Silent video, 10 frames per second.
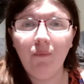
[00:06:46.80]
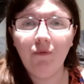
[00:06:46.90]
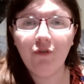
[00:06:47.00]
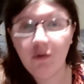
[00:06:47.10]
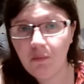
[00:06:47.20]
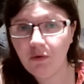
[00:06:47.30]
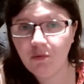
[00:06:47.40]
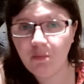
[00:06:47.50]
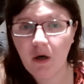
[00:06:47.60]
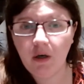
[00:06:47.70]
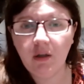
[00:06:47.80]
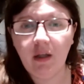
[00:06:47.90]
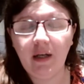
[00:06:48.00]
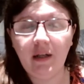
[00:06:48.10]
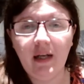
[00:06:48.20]
For the most part,
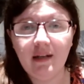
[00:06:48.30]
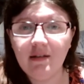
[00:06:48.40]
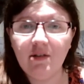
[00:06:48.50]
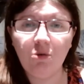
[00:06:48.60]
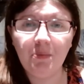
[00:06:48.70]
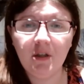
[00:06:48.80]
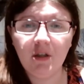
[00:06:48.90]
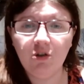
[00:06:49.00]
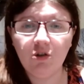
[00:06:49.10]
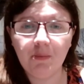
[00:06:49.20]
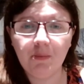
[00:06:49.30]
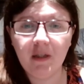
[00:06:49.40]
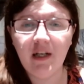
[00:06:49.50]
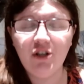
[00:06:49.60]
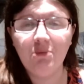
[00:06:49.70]
like, yes, it's open to
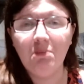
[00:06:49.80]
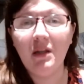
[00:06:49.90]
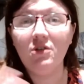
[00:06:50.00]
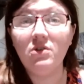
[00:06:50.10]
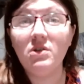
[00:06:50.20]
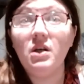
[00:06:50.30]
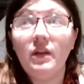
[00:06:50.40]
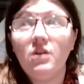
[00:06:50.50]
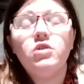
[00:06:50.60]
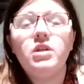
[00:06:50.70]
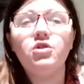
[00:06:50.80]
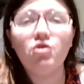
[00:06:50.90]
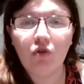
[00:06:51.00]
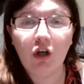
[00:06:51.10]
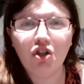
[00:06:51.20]
interpretation, but there's a
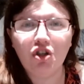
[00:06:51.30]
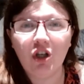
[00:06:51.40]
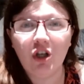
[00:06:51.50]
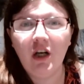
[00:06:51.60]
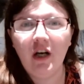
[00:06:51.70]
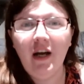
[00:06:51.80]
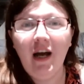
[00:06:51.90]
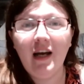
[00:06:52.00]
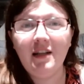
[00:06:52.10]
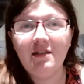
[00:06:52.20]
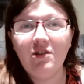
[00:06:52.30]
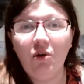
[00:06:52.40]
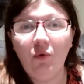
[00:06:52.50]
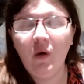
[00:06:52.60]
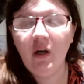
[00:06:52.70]
structure. And
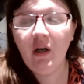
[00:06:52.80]
so,